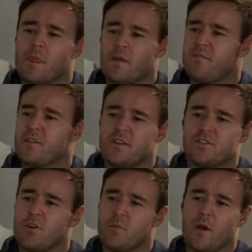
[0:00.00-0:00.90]
Fiz
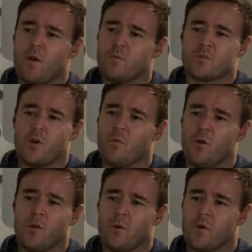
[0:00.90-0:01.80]
showed me Hope's
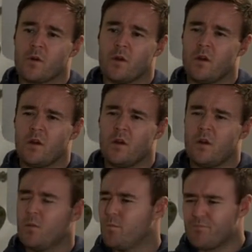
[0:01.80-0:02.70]
homework book.
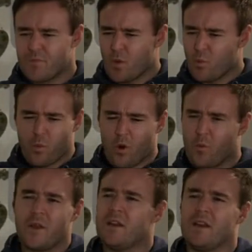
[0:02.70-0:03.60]
What
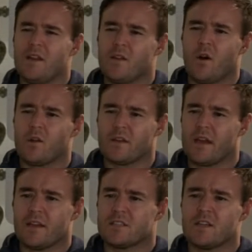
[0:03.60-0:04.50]
we did in the
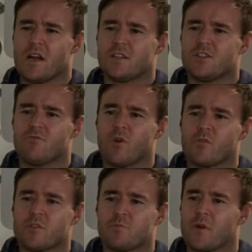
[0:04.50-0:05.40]
holidays. And, and she'd wrote
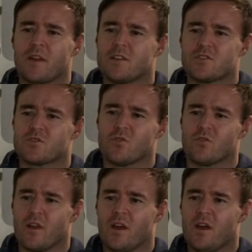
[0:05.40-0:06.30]
this brilliant
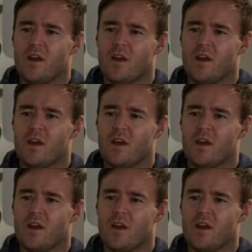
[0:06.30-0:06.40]
story